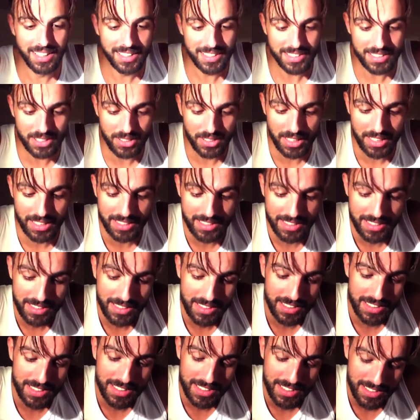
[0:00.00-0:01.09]
So I get
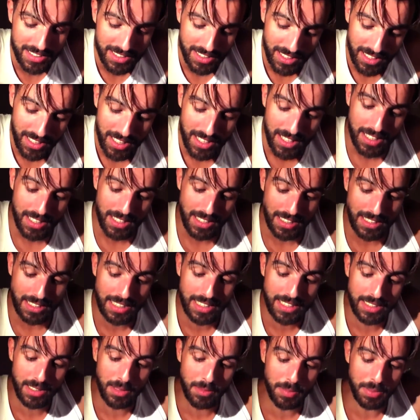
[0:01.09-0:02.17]
these
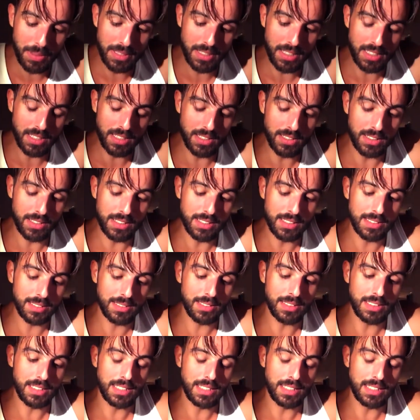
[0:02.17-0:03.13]
9 of Pentacles,